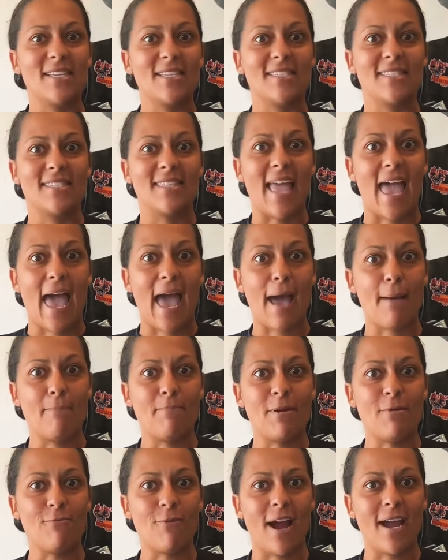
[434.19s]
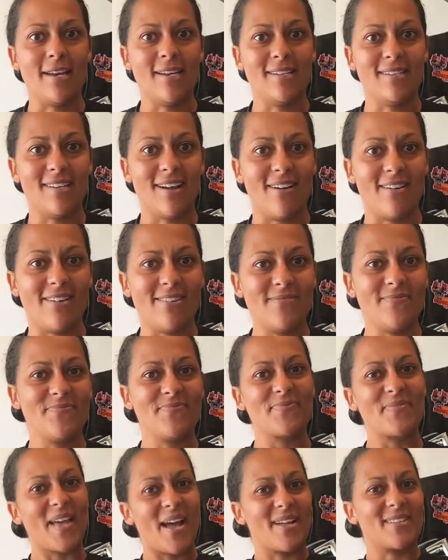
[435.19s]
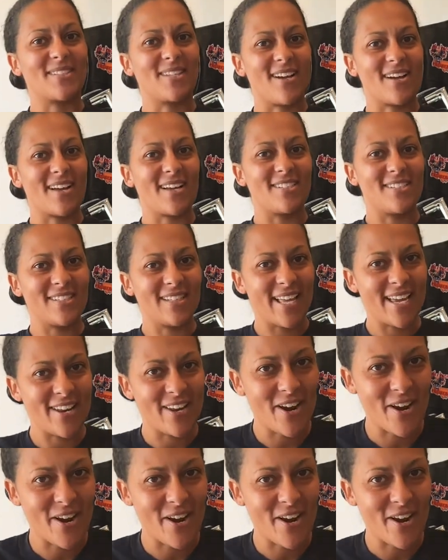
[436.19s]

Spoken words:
happy riding, y'all. Talk at you later.